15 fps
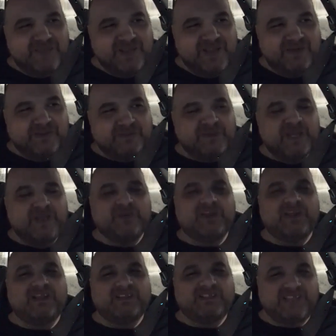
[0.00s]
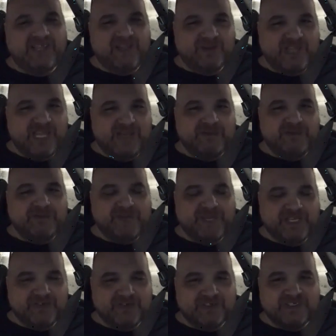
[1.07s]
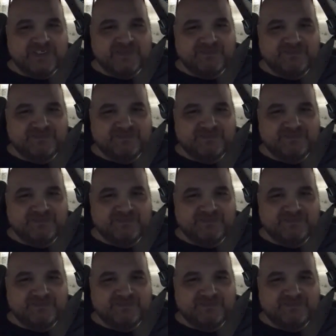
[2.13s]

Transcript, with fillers: I was paid with stale Entenmann's pastries.